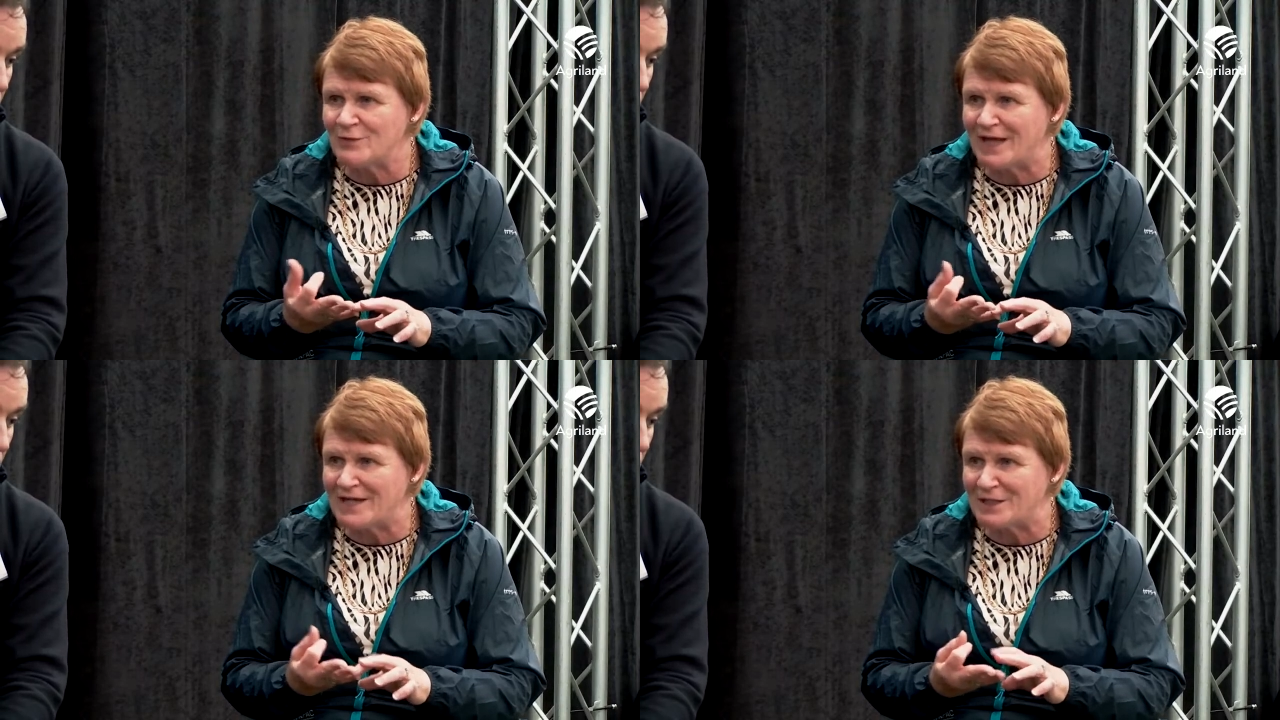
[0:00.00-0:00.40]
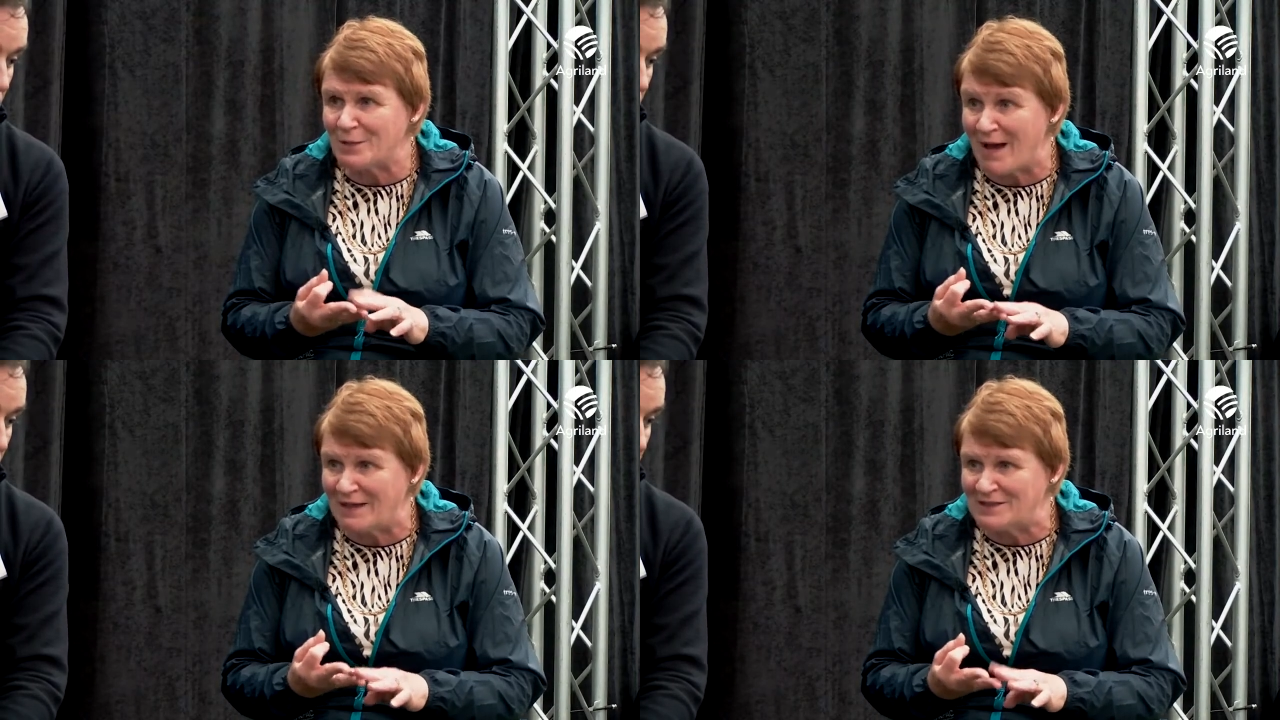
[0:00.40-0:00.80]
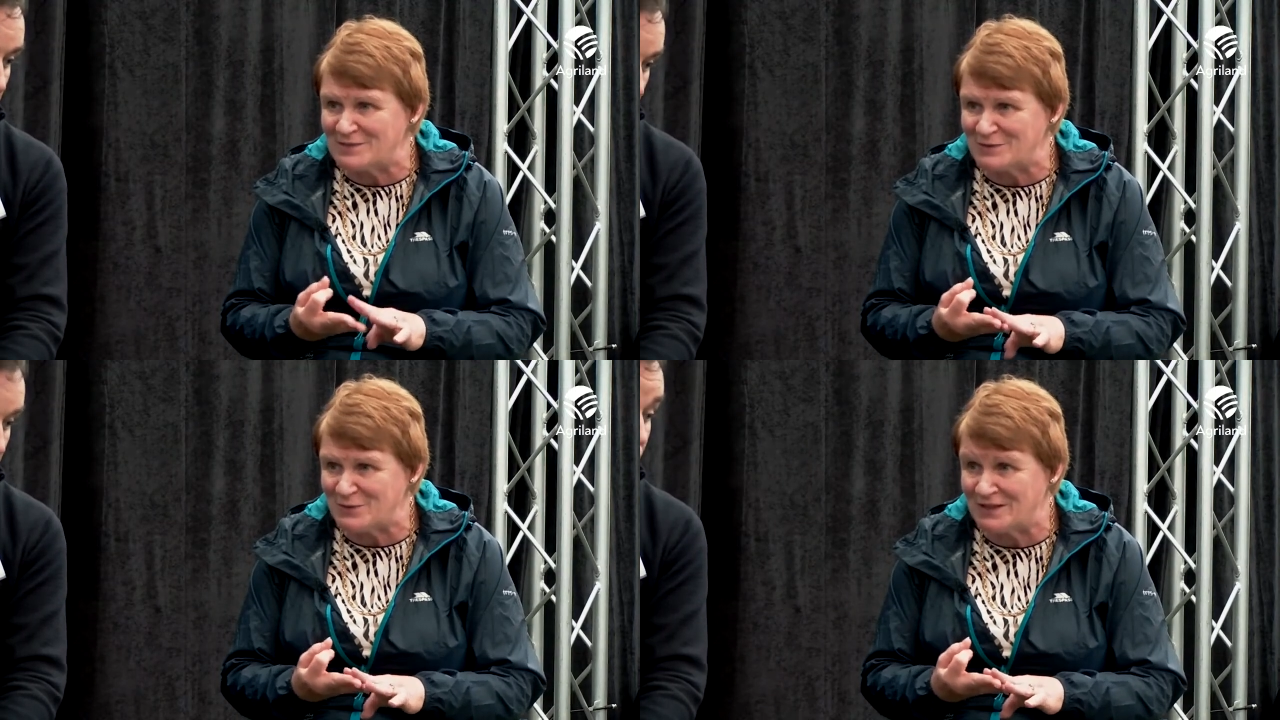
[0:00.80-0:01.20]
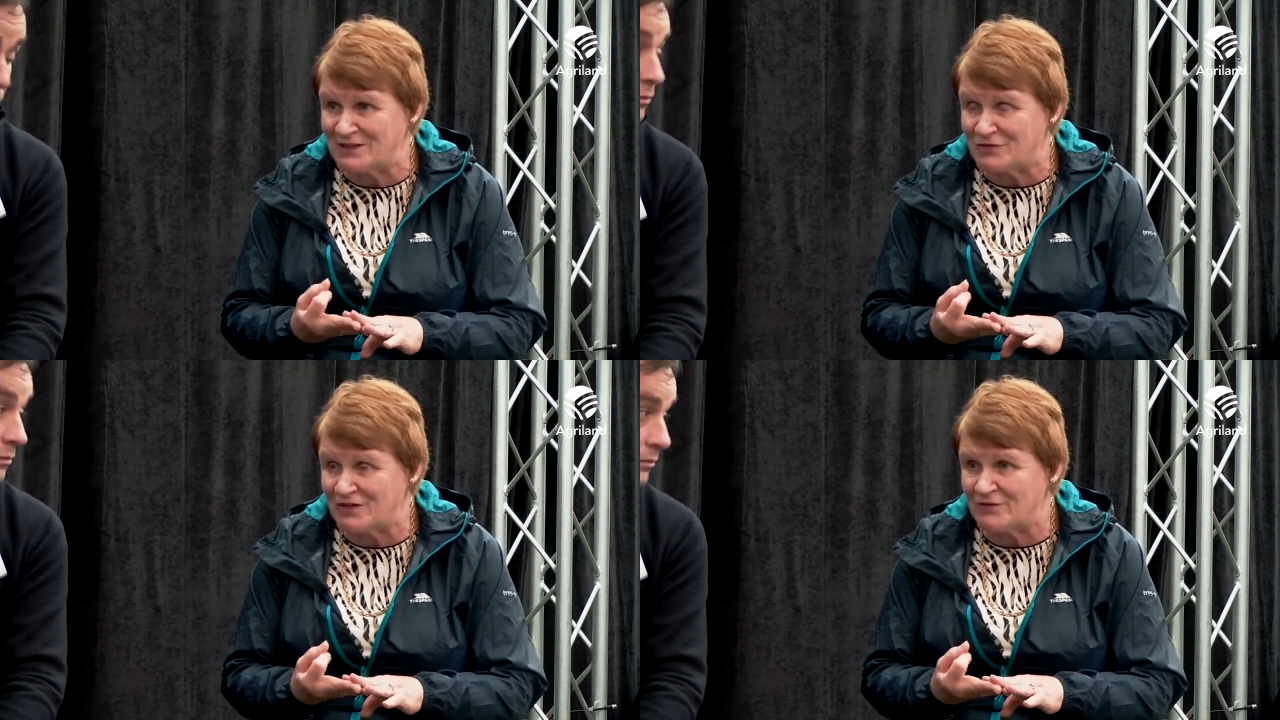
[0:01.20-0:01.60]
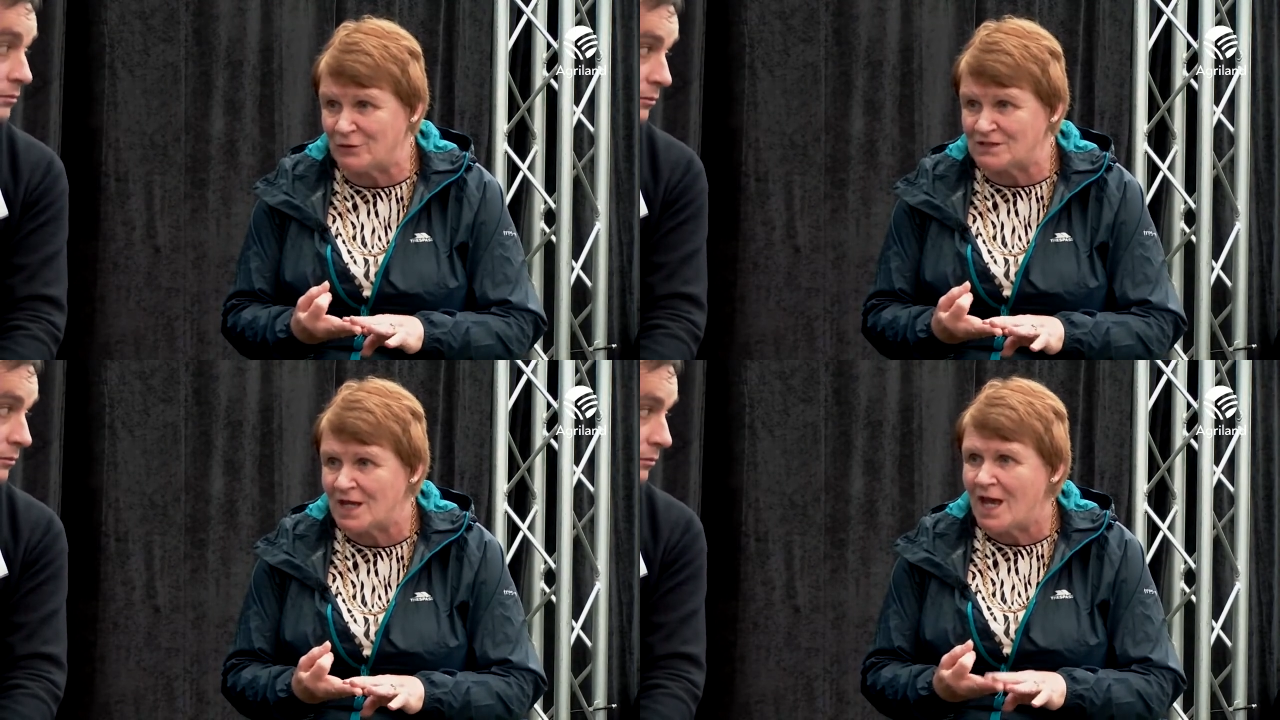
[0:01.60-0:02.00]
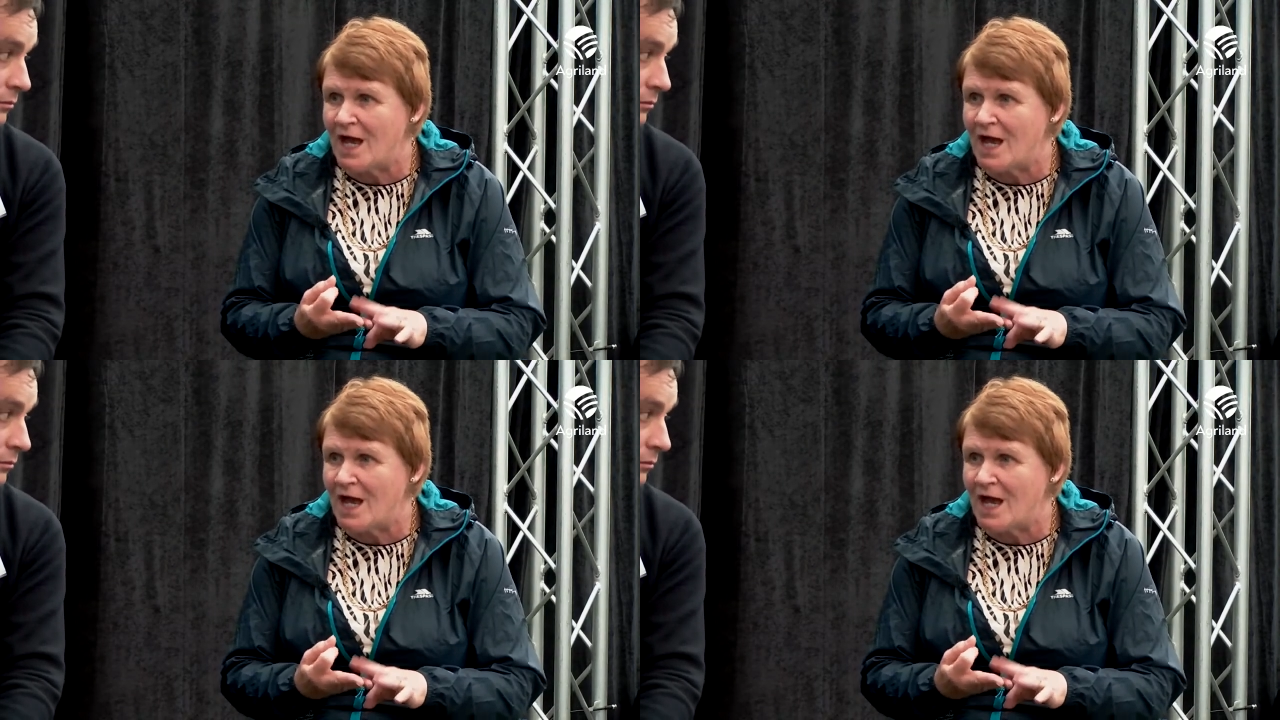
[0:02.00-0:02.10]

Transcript: be getting a balance between the 3 of those.